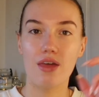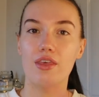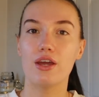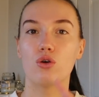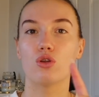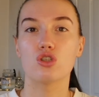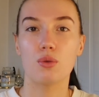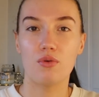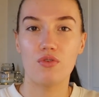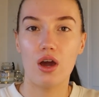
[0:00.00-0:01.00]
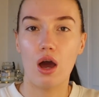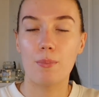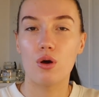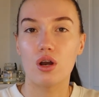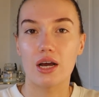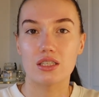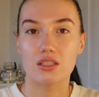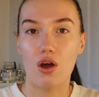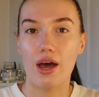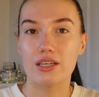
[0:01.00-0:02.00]
And then on the top of it, I put like a
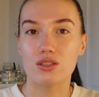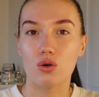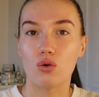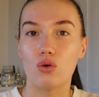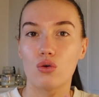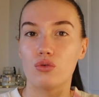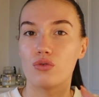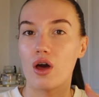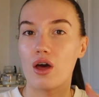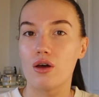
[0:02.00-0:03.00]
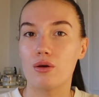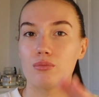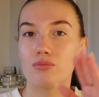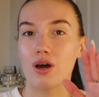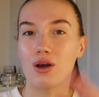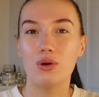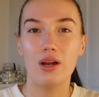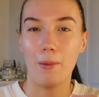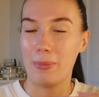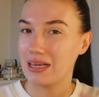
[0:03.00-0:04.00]
slice of, I call it
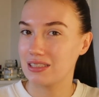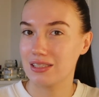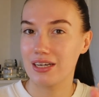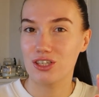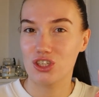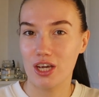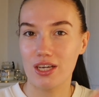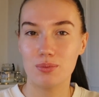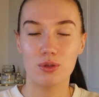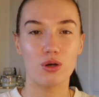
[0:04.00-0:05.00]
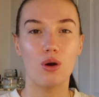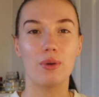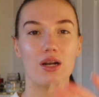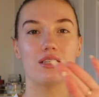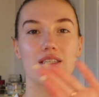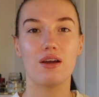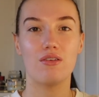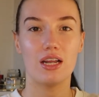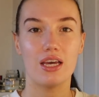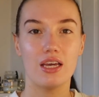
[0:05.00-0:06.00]
like plastic cheese, but you know what I mean? Like
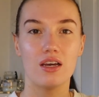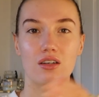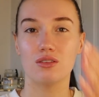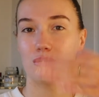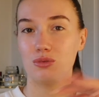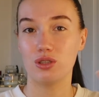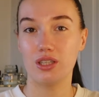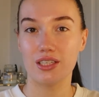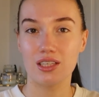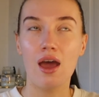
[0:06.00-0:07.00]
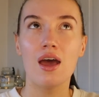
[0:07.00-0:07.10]
Dairylea, I don't know why I'm doing this.